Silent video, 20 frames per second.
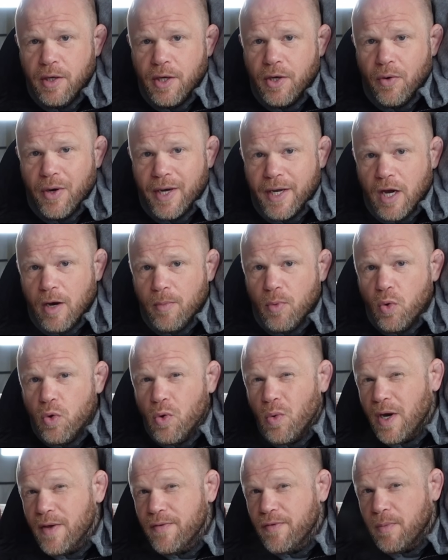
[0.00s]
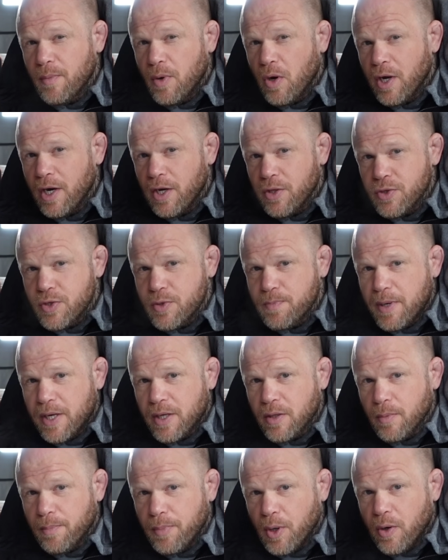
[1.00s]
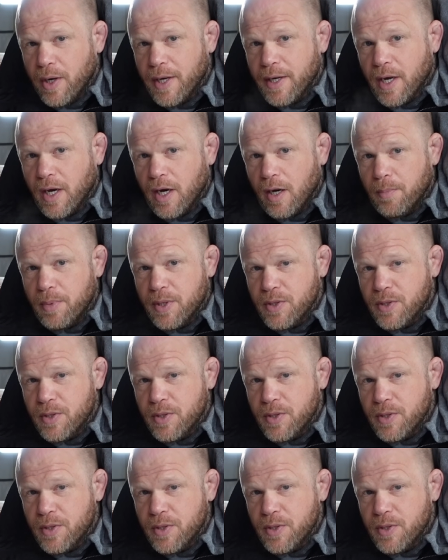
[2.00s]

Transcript: Guy come all the way from Ireland to pick the bike up.